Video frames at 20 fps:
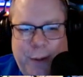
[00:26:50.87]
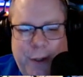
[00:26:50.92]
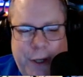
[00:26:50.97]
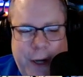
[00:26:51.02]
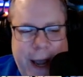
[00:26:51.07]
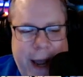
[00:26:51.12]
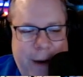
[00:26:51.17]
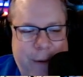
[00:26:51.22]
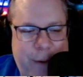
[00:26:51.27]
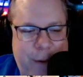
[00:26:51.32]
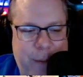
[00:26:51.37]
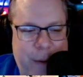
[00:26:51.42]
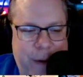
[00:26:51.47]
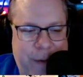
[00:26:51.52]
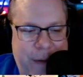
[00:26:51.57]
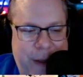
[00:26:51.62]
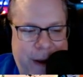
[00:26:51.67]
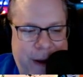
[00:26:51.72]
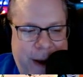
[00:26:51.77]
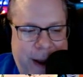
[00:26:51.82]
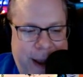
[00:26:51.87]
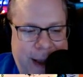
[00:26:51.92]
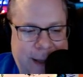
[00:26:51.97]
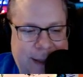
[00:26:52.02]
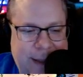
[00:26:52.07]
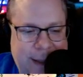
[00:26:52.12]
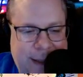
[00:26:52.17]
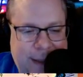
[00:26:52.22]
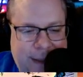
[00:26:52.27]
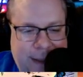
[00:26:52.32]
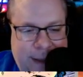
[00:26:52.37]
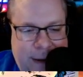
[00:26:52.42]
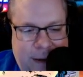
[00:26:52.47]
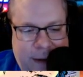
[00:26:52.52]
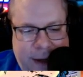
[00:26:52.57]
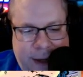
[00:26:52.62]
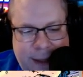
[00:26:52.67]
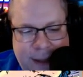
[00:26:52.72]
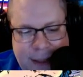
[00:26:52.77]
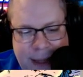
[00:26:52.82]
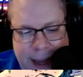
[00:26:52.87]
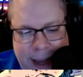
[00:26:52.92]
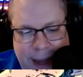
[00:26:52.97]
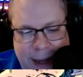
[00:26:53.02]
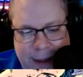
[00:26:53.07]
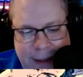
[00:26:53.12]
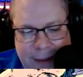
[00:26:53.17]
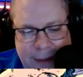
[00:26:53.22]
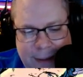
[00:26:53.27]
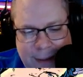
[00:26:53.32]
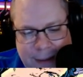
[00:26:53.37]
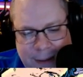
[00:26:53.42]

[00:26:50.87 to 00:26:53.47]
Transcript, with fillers: chat room over there. Yes, it, all I can say is,